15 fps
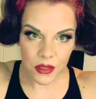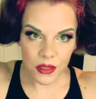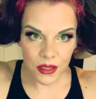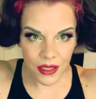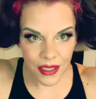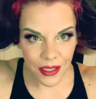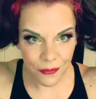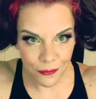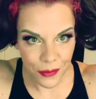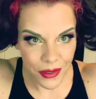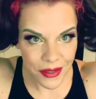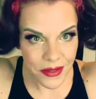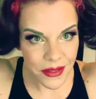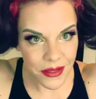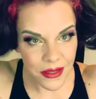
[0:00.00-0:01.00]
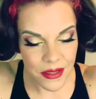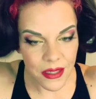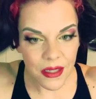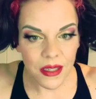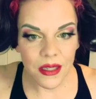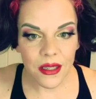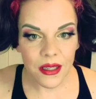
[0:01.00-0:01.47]
Enough for this.
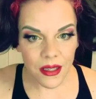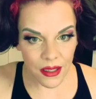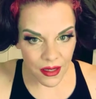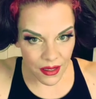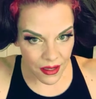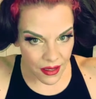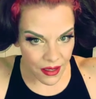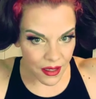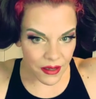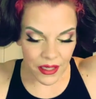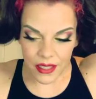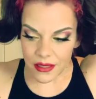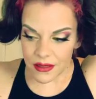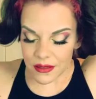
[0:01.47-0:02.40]
All right,